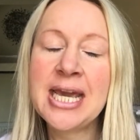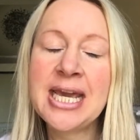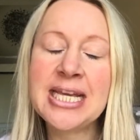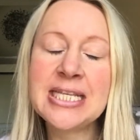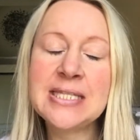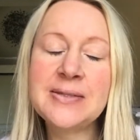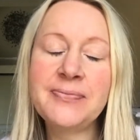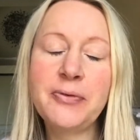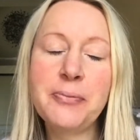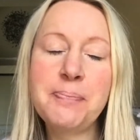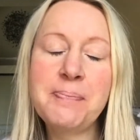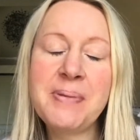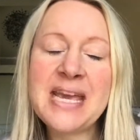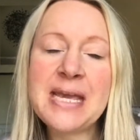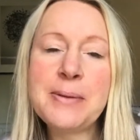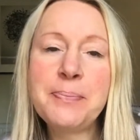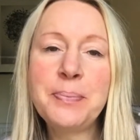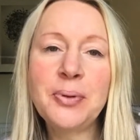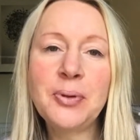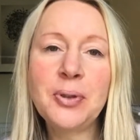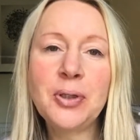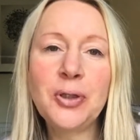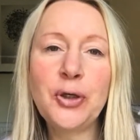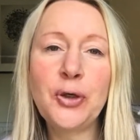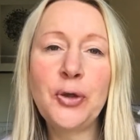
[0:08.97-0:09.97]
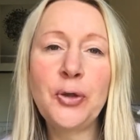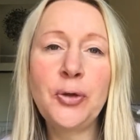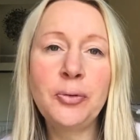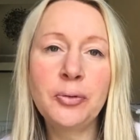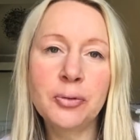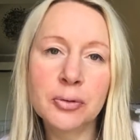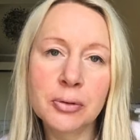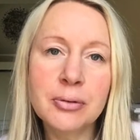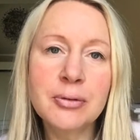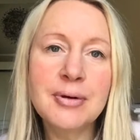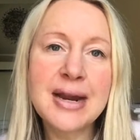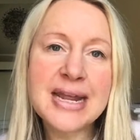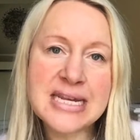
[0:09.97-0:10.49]
It's for people who
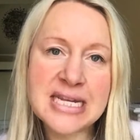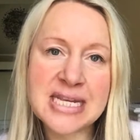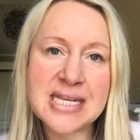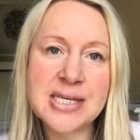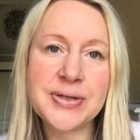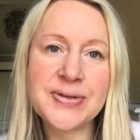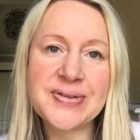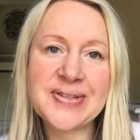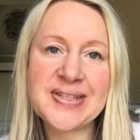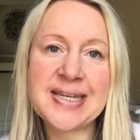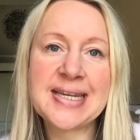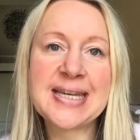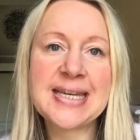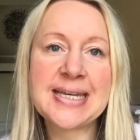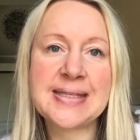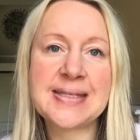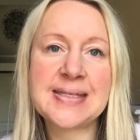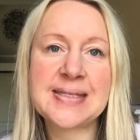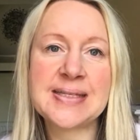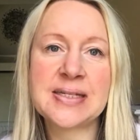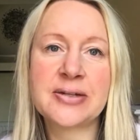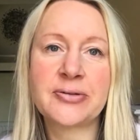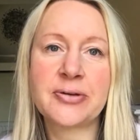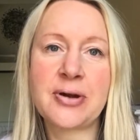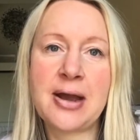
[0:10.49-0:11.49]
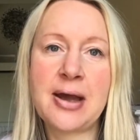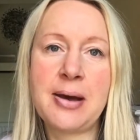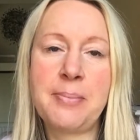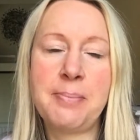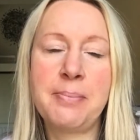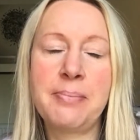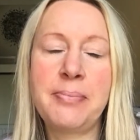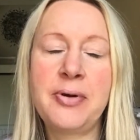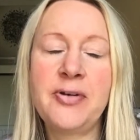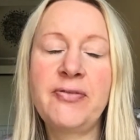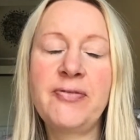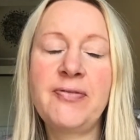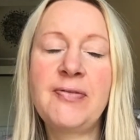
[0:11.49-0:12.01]
are already using
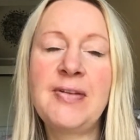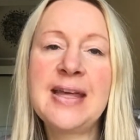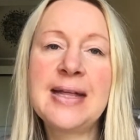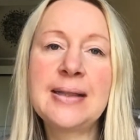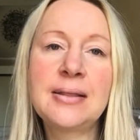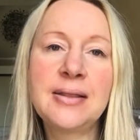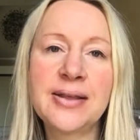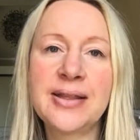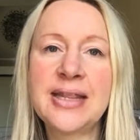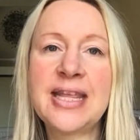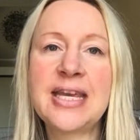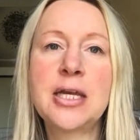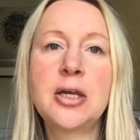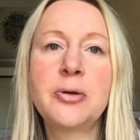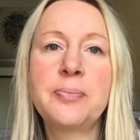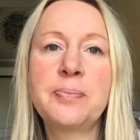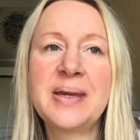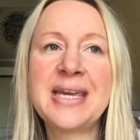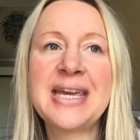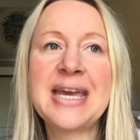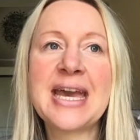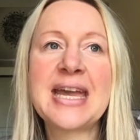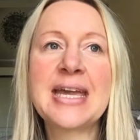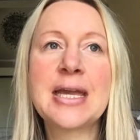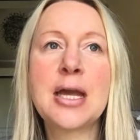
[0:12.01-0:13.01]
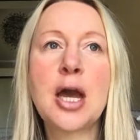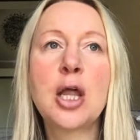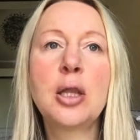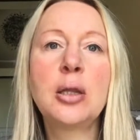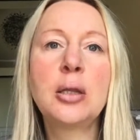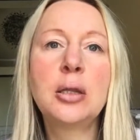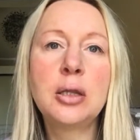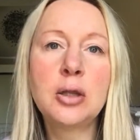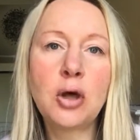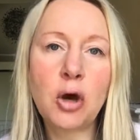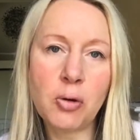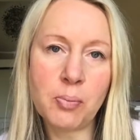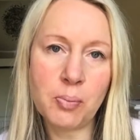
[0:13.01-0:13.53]
Instagram but feel that they could be getting a
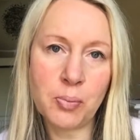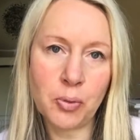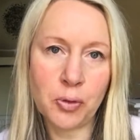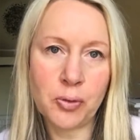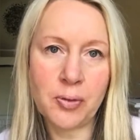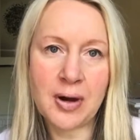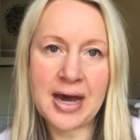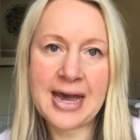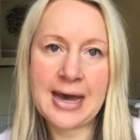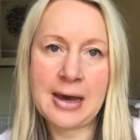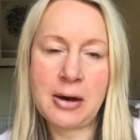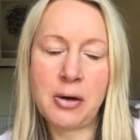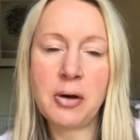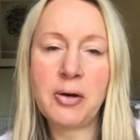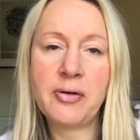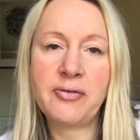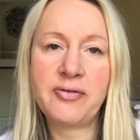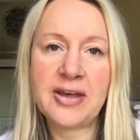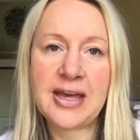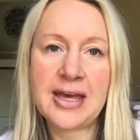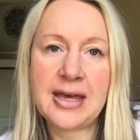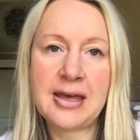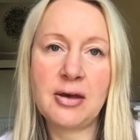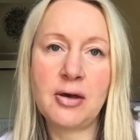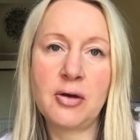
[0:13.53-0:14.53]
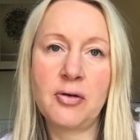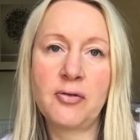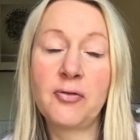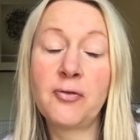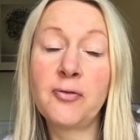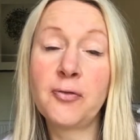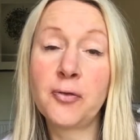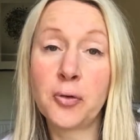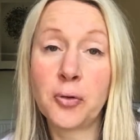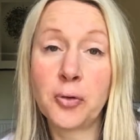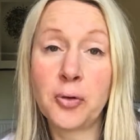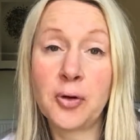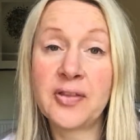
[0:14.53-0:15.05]
lot more out of it
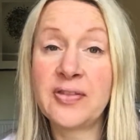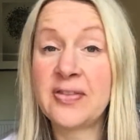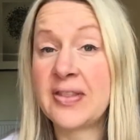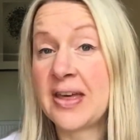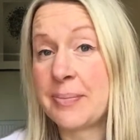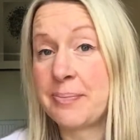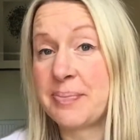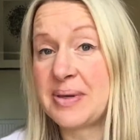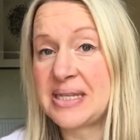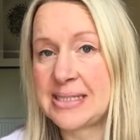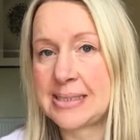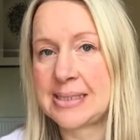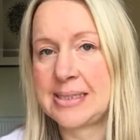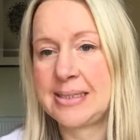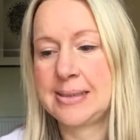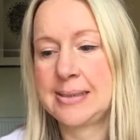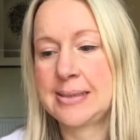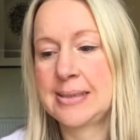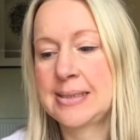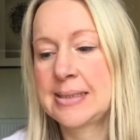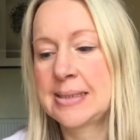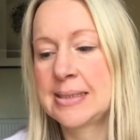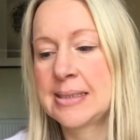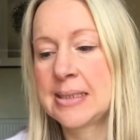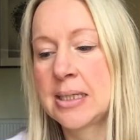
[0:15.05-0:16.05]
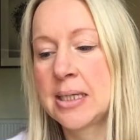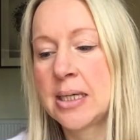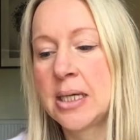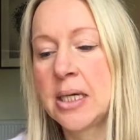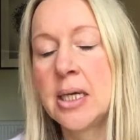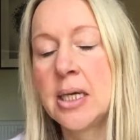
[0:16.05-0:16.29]
for their business.